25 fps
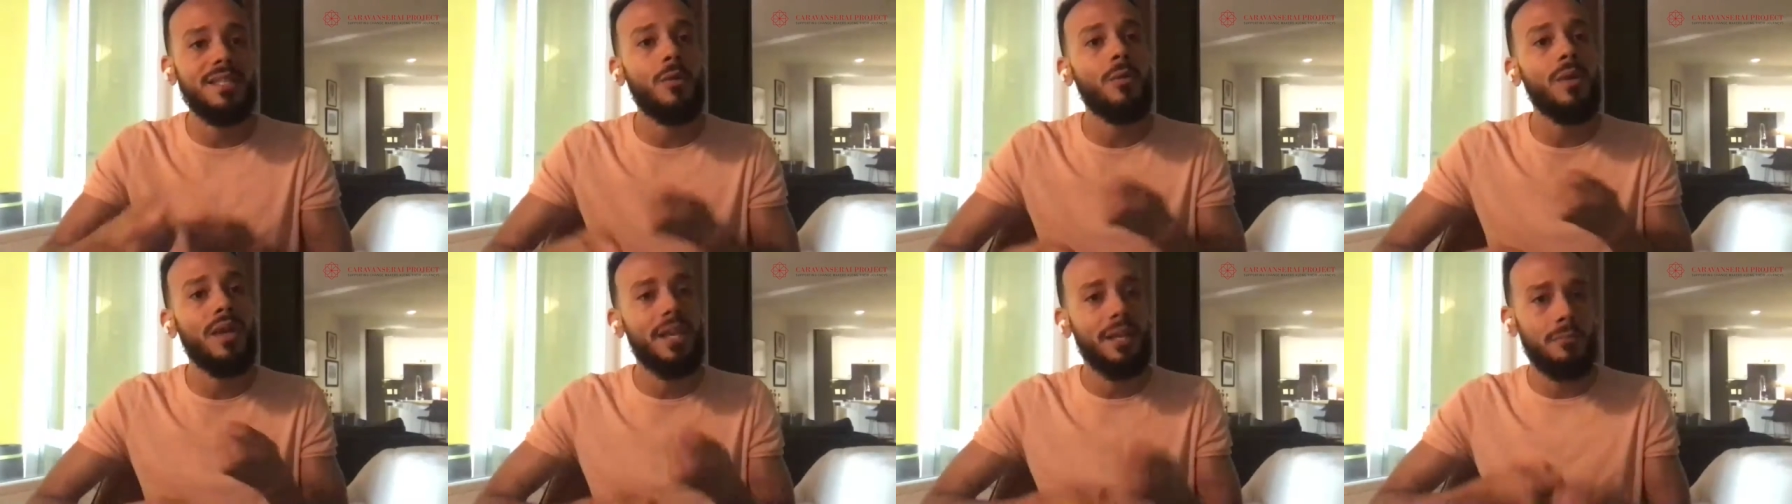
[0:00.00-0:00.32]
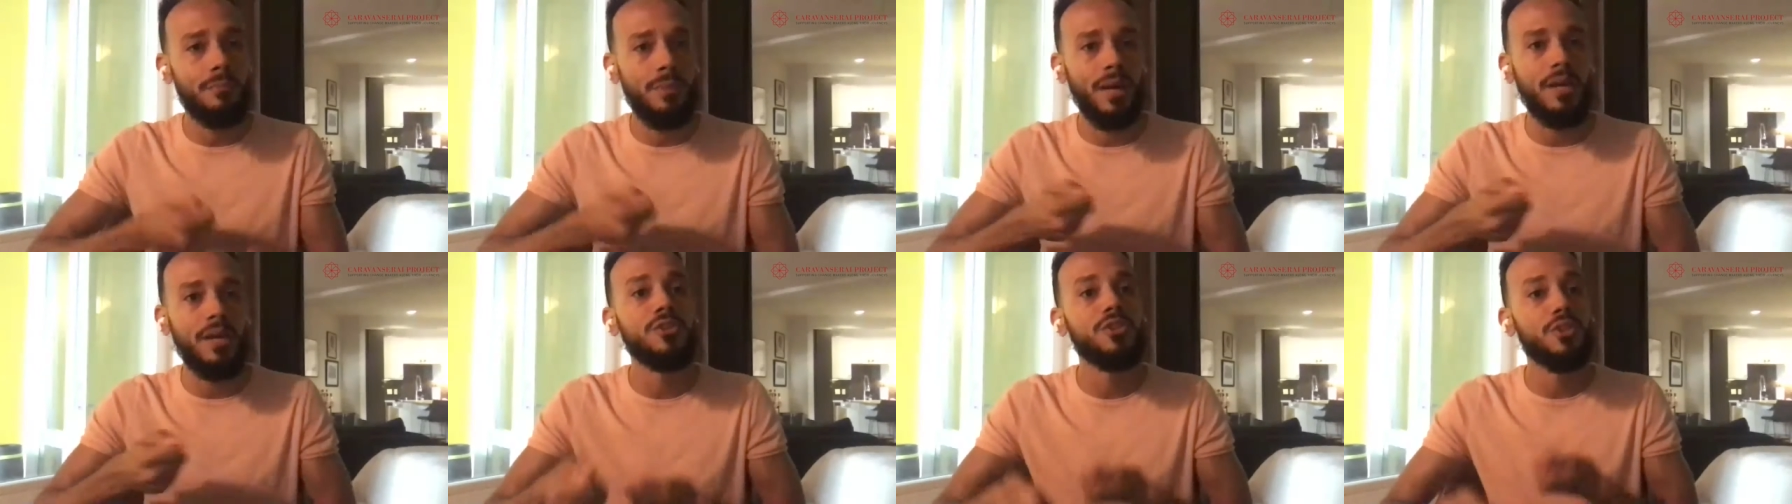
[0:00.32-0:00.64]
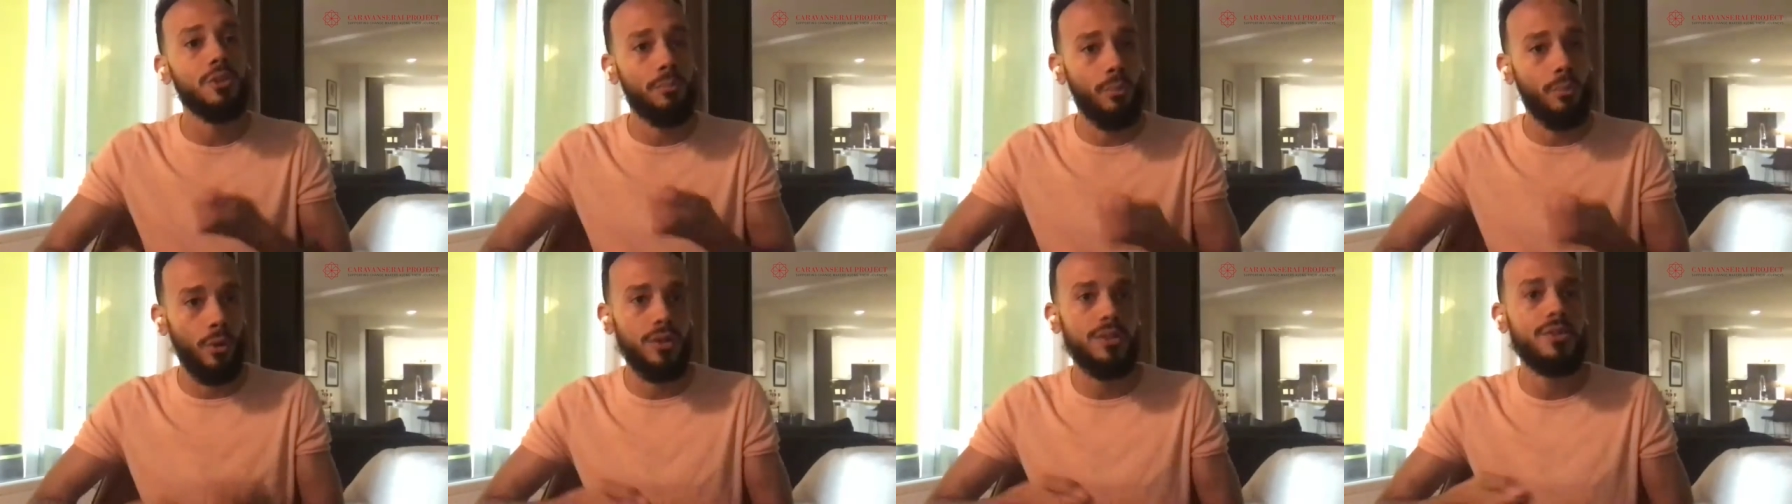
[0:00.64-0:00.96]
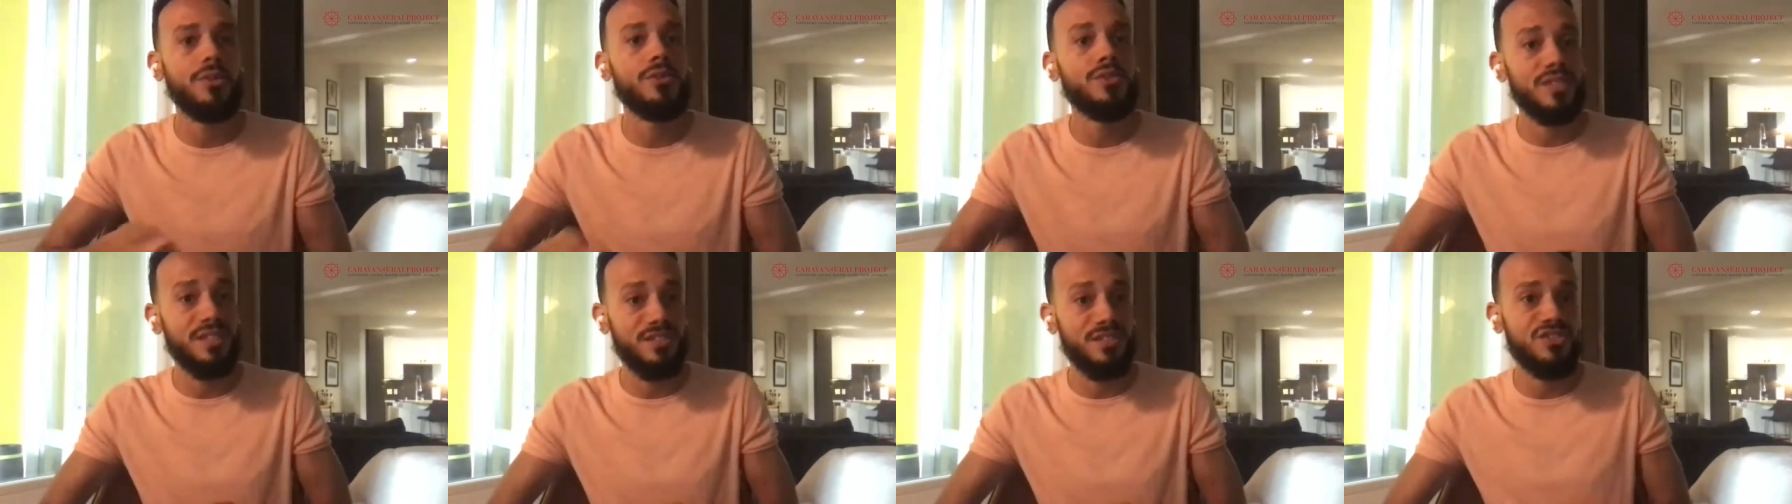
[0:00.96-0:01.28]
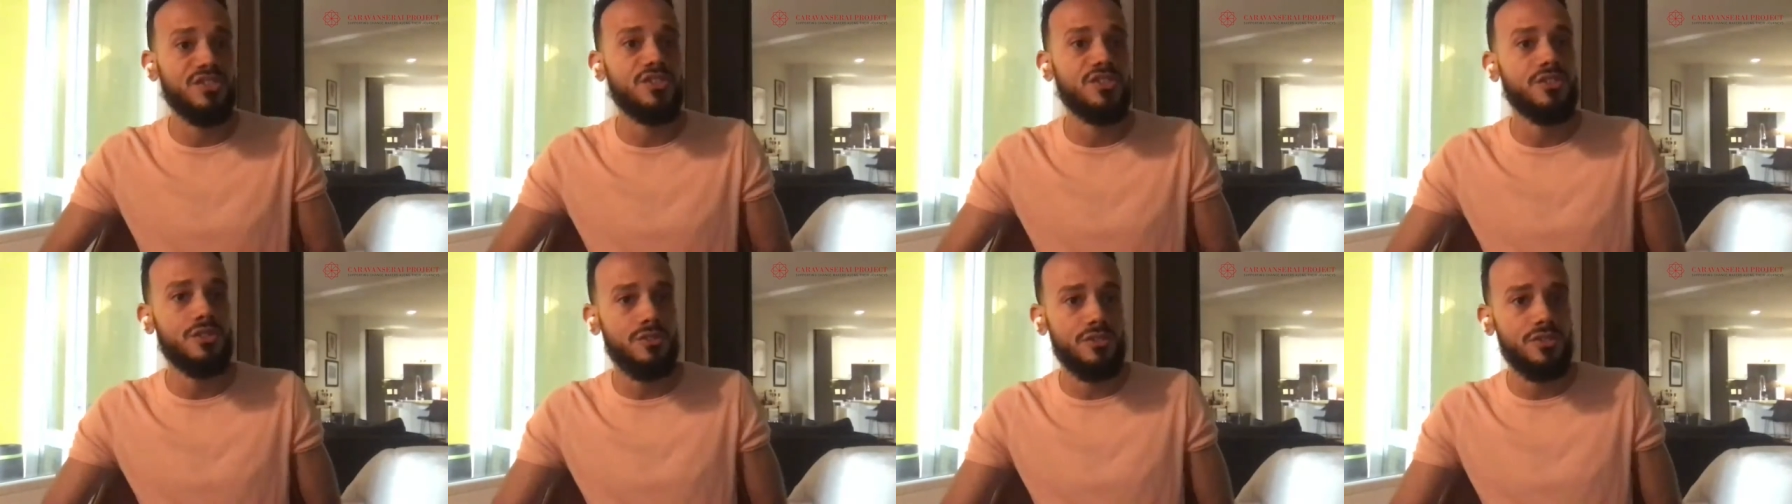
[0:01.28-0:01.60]
that we can better support those
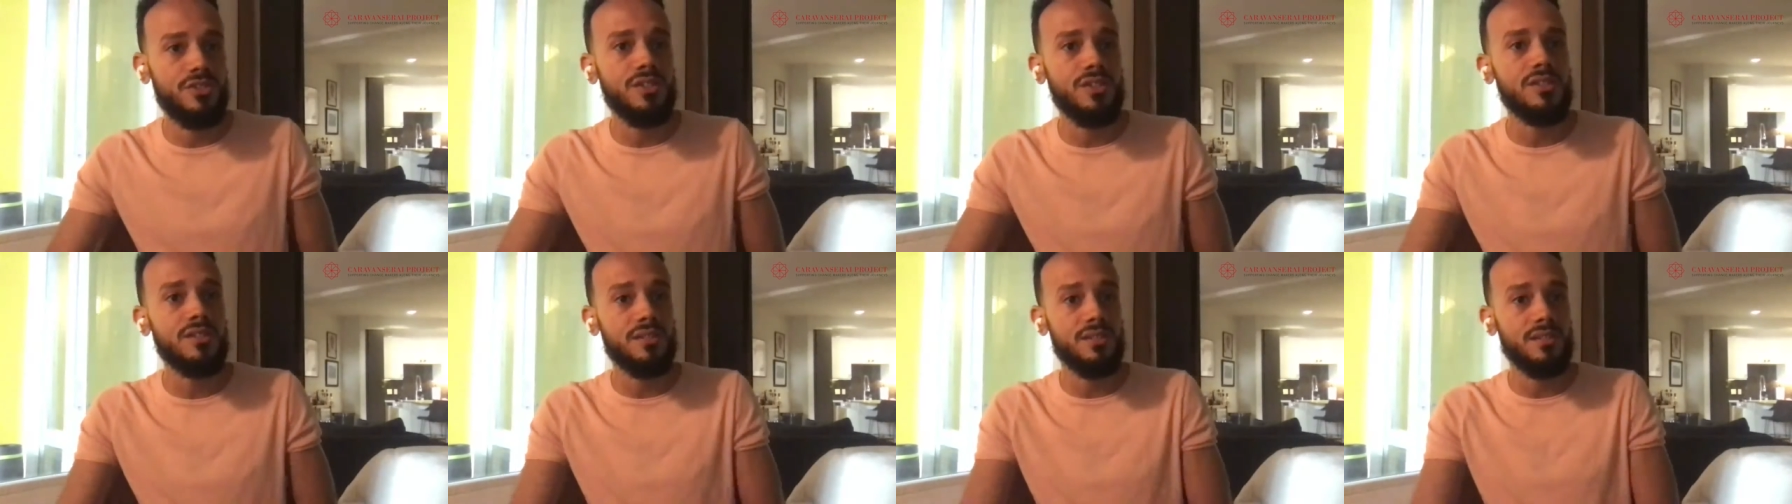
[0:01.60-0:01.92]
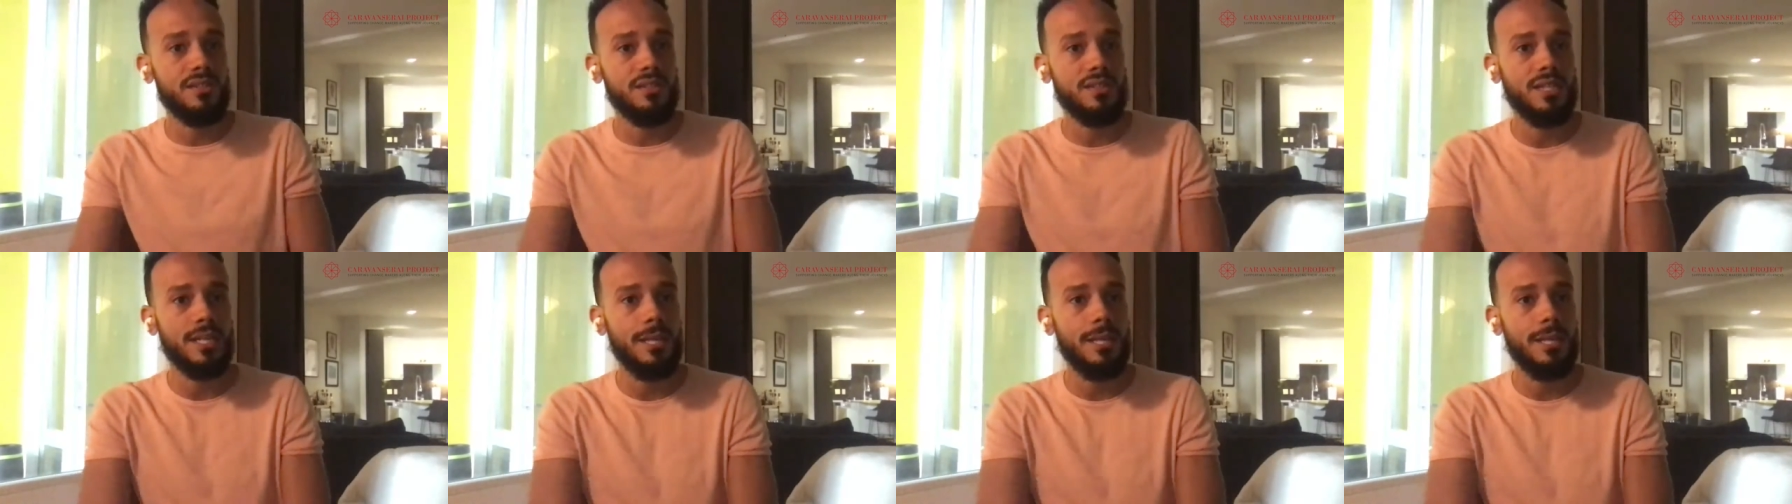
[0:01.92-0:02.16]
institutions.